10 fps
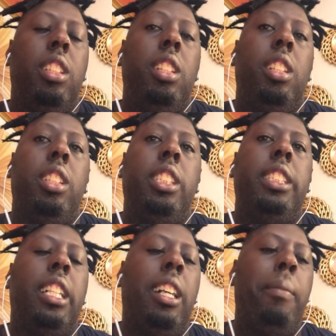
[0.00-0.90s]
Your
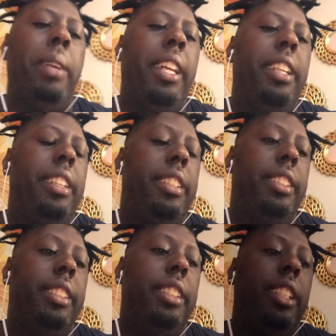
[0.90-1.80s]
sister gone bed?
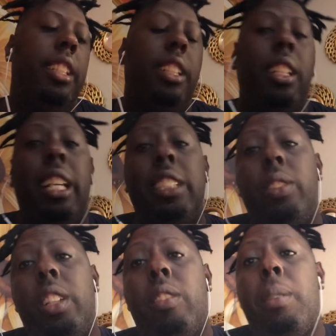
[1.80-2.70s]
No. Guys,
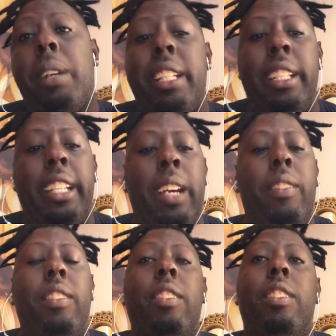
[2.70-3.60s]
wake up for morning
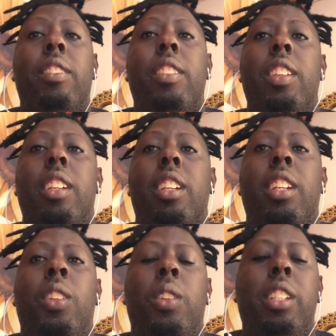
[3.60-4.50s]
time. I
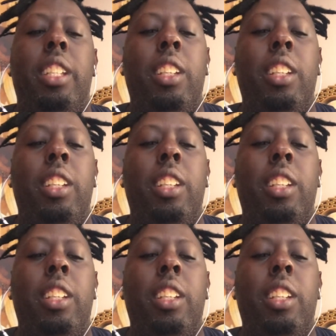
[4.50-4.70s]
know what you think.